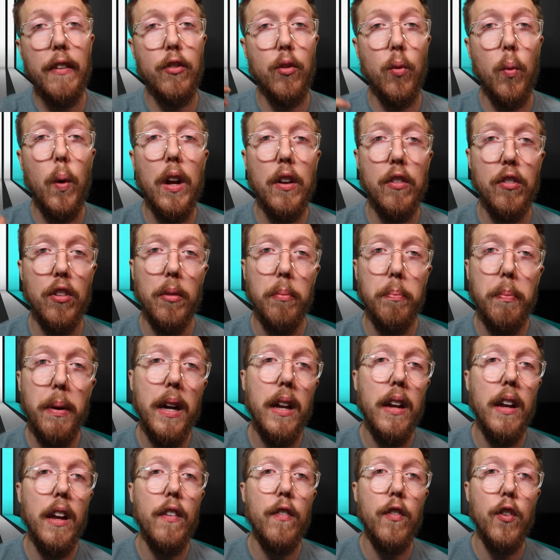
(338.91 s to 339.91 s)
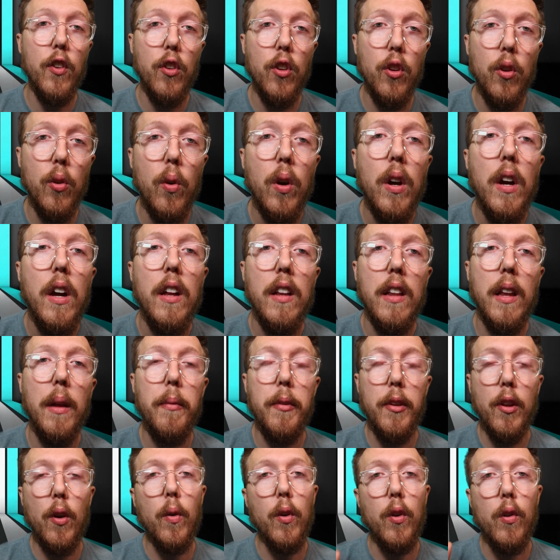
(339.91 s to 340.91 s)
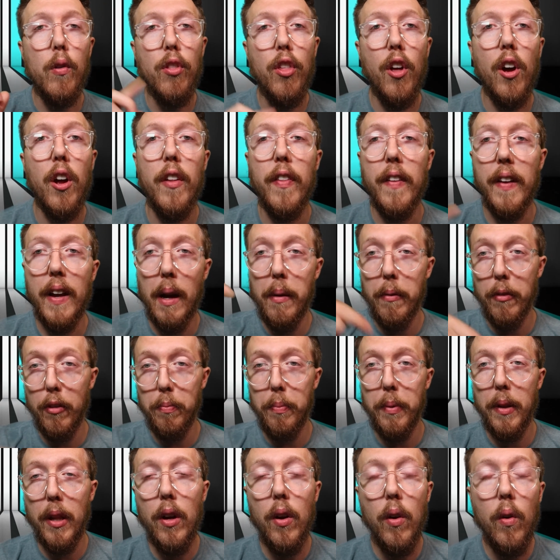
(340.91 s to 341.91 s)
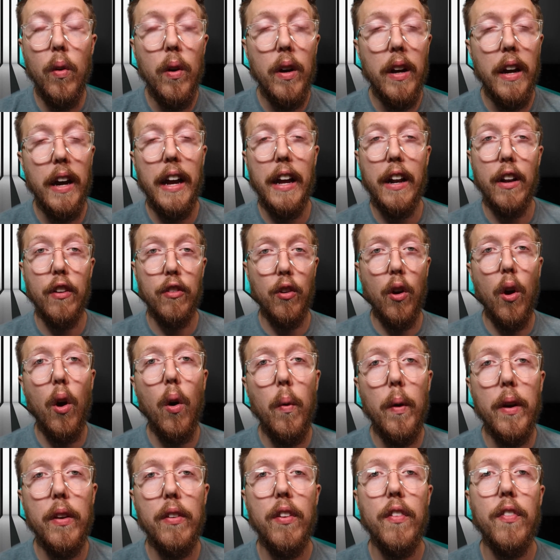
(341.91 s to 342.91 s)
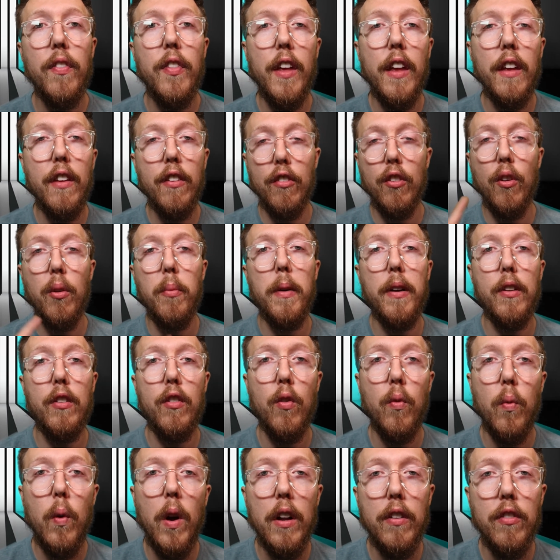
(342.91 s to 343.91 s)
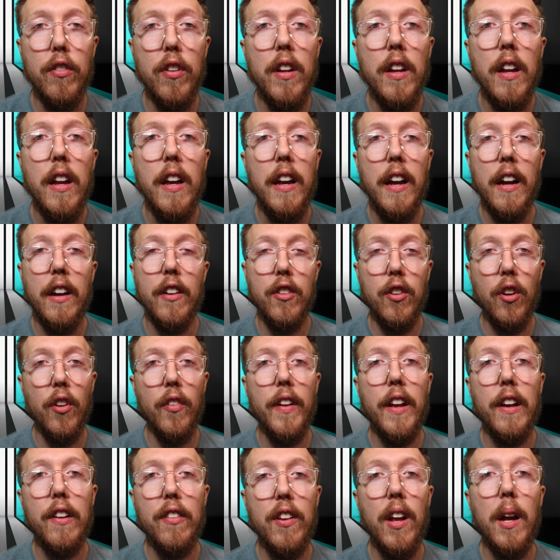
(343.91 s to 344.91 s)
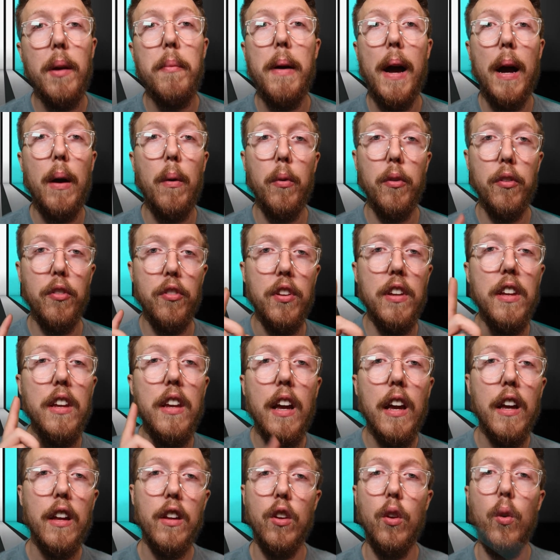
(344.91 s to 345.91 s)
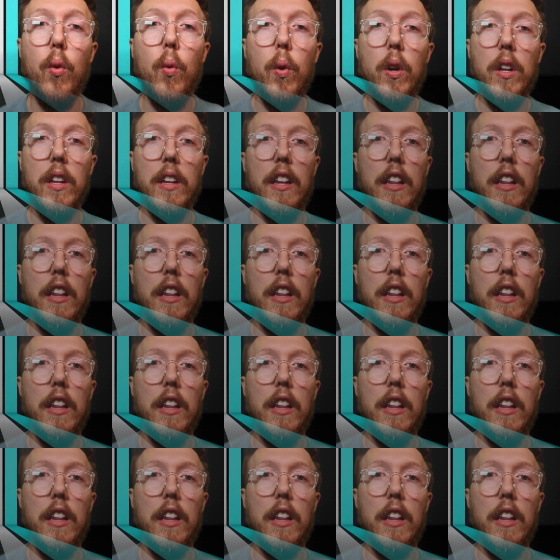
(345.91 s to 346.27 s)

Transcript: have to watch it. But if you do, let me know what you thought in the comments below. And as always, thanks so much for watching. Until next time, I will see you